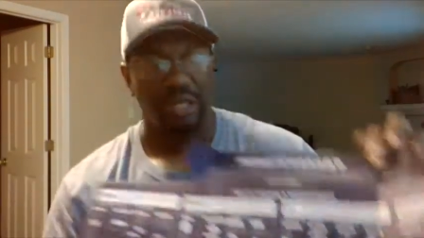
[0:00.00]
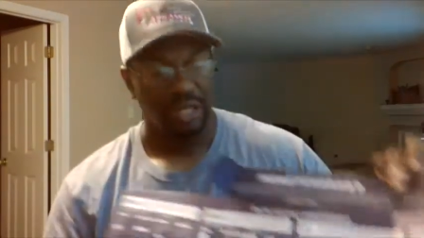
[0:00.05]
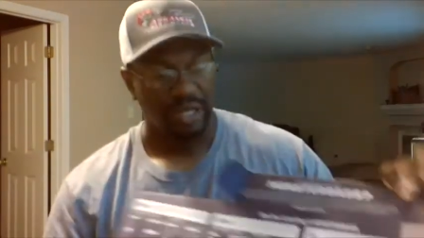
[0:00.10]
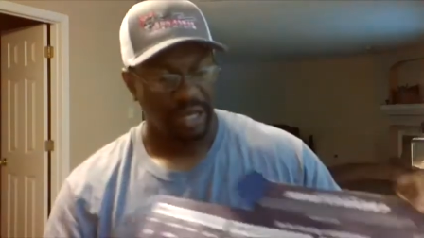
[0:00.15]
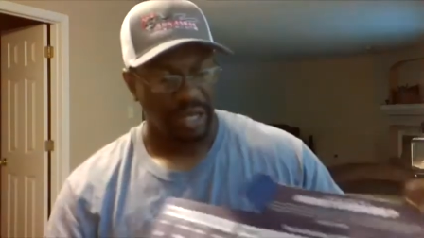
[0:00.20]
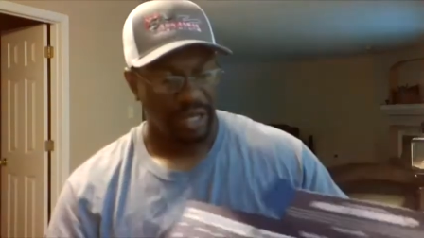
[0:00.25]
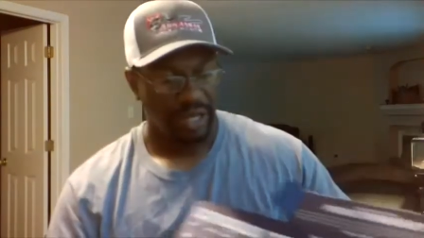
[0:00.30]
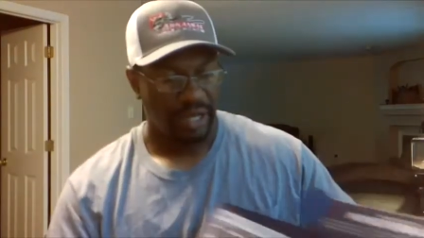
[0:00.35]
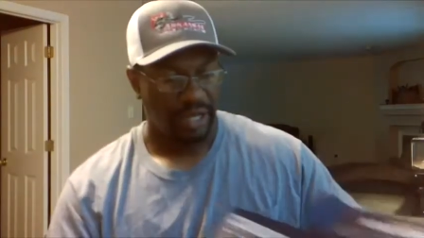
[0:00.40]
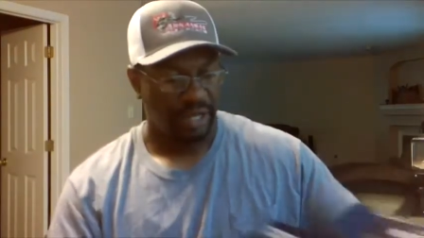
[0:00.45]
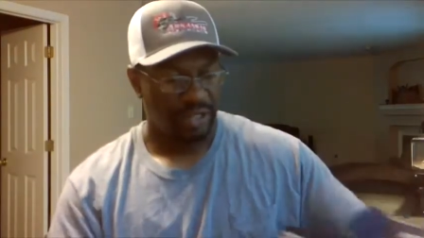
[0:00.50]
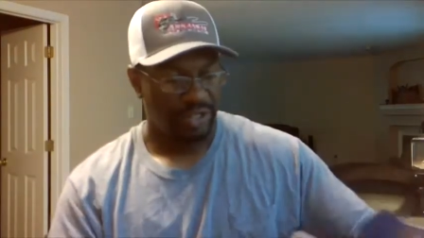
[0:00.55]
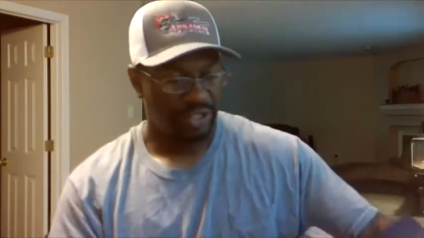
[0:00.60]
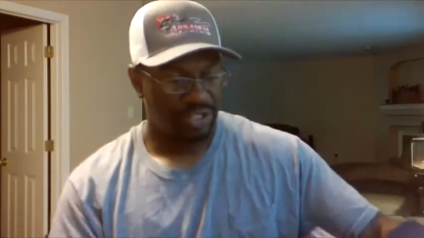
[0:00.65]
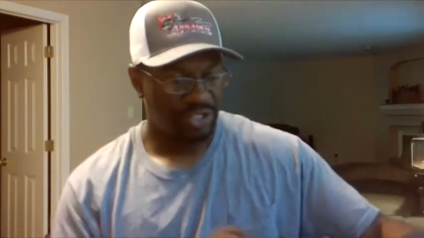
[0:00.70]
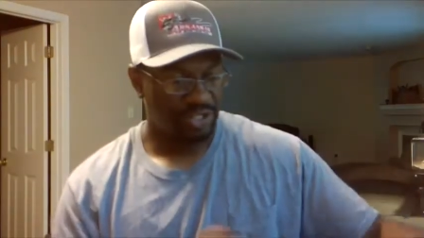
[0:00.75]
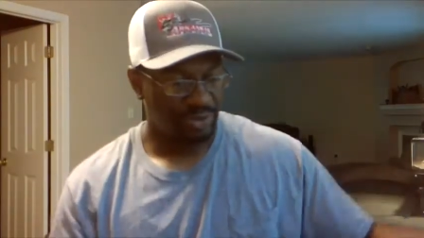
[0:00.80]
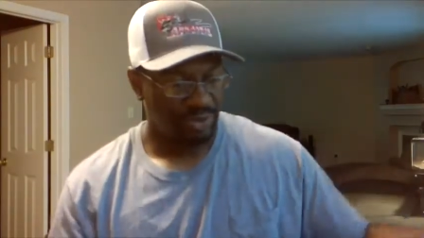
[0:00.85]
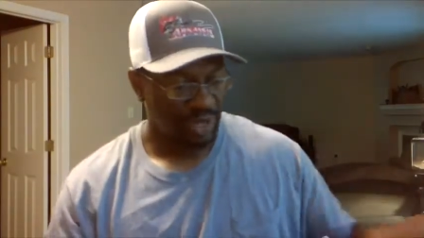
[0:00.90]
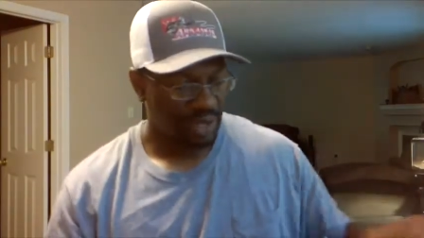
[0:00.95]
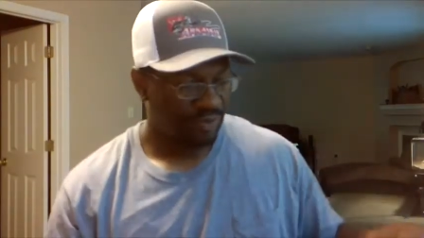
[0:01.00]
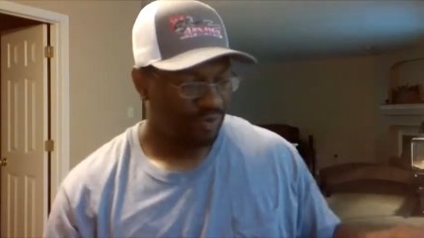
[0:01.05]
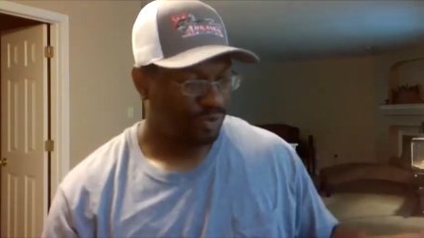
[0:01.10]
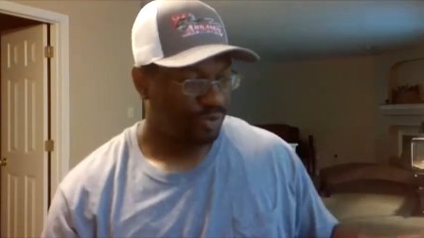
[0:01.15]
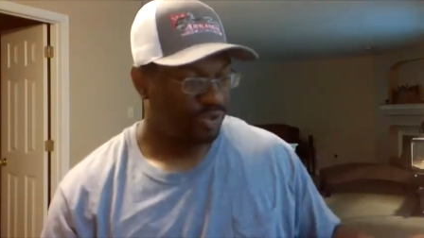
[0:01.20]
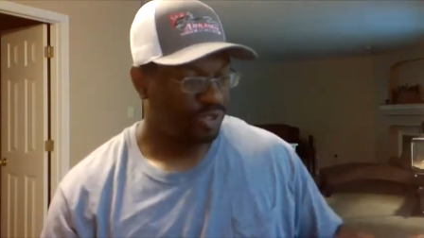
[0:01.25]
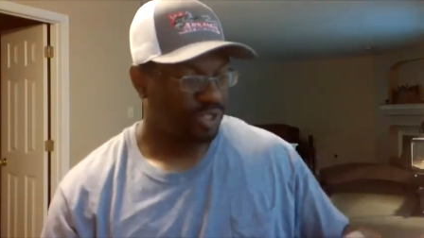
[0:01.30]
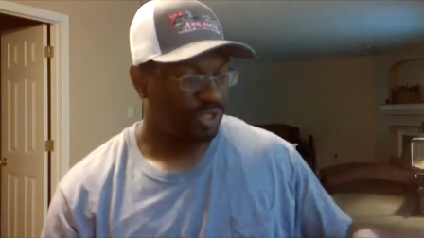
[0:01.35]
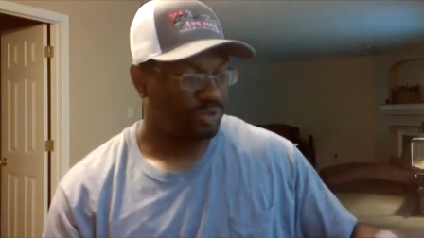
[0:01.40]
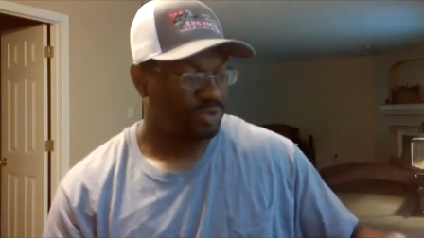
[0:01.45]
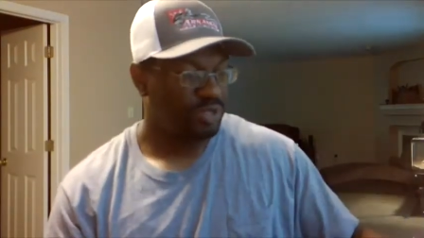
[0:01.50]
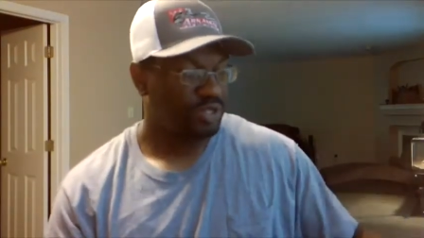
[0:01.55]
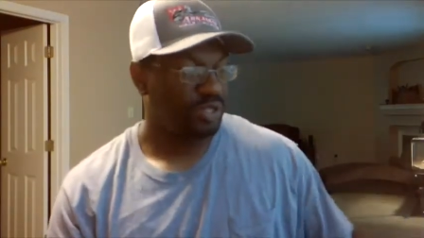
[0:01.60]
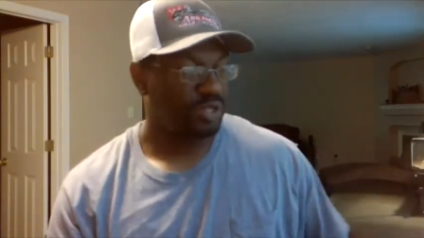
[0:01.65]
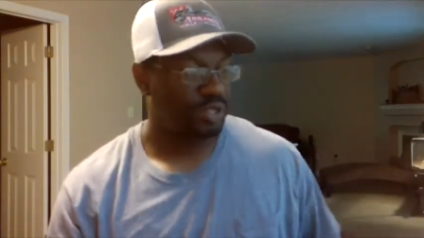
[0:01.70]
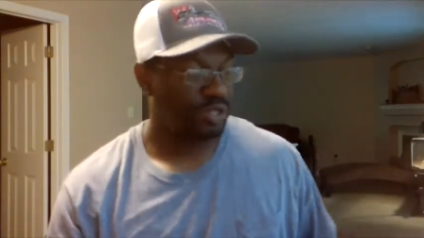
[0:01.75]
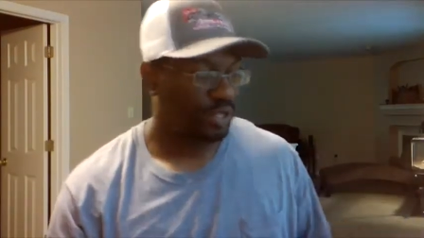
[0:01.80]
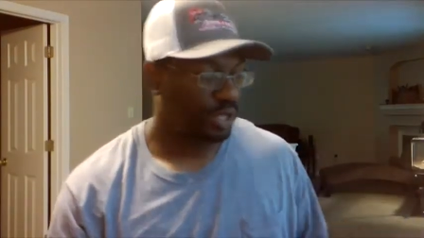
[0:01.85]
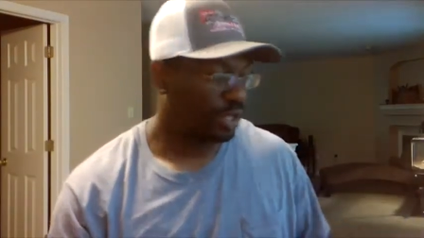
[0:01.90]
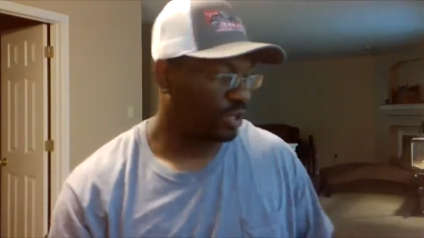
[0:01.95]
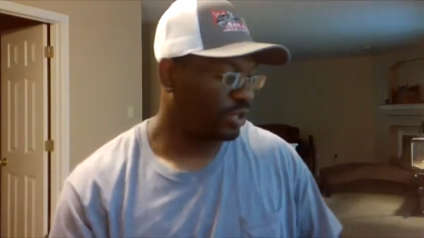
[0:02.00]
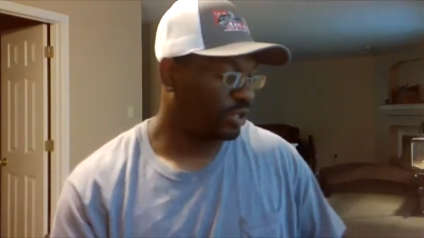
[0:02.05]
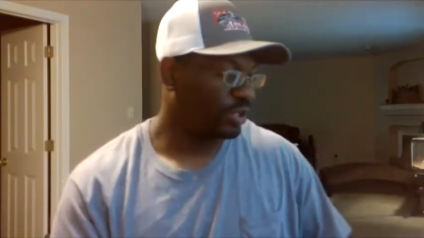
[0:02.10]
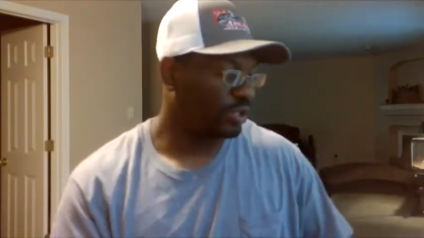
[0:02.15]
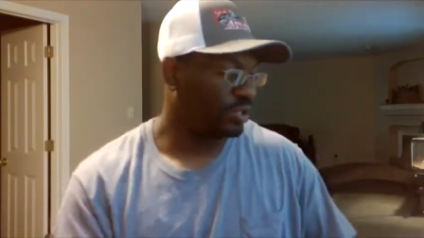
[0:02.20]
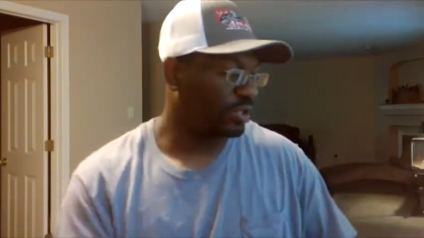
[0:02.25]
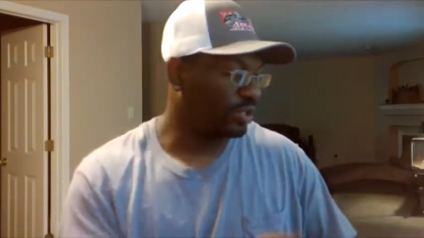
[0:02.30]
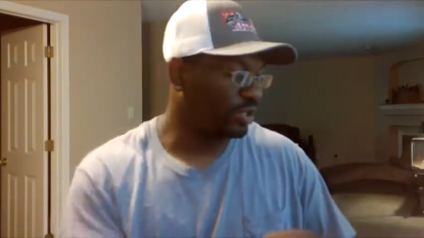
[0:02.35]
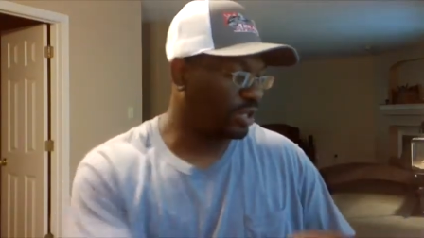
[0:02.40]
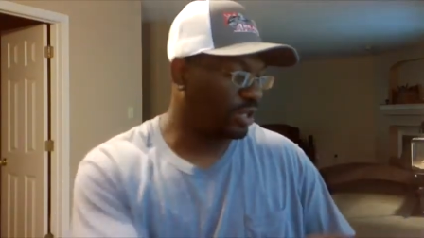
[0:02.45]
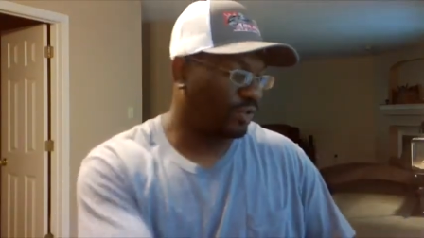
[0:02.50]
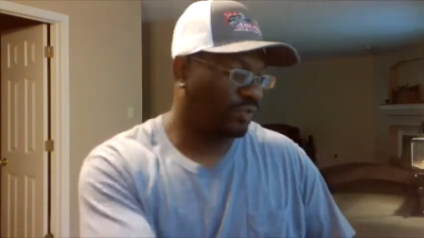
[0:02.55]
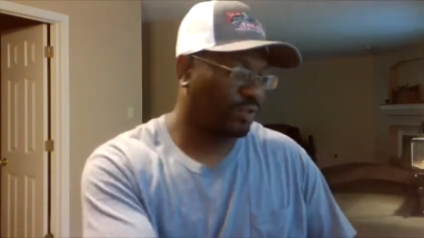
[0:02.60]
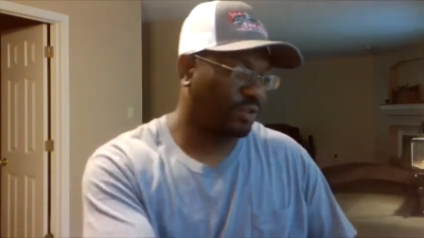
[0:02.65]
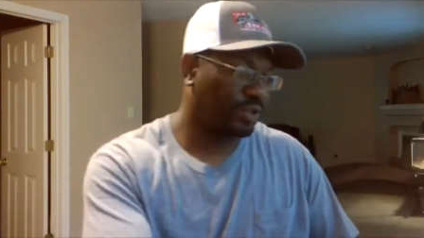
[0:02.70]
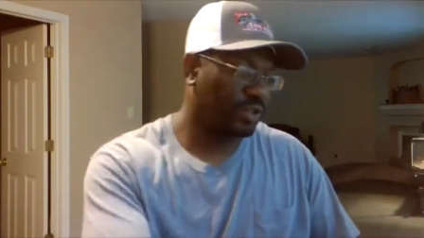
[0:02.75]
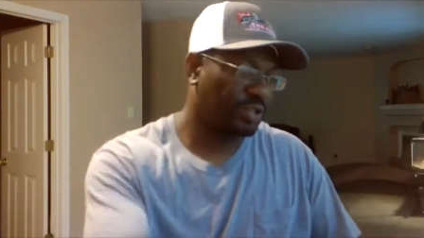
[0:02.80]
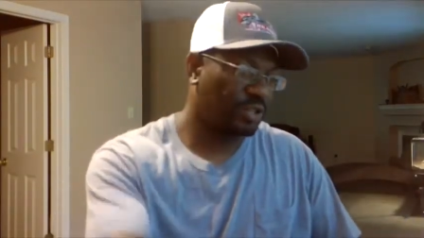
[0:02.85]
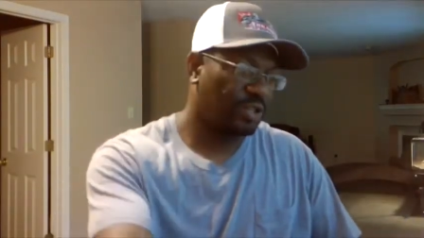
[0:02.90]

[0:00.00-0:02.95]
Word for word: Uh, just some helpful tips on the different